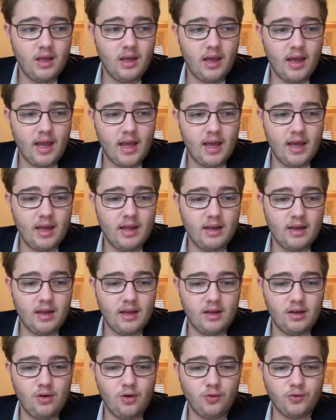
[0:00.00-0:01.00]
and
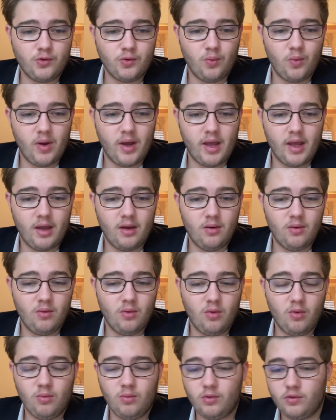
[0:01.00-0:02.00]
it goes away
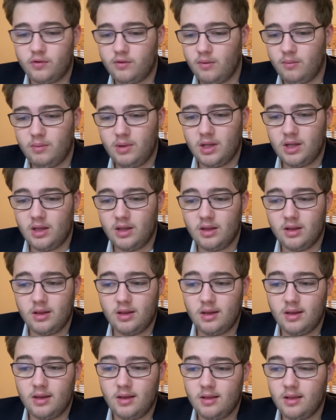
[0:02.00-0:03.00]
almost immediately.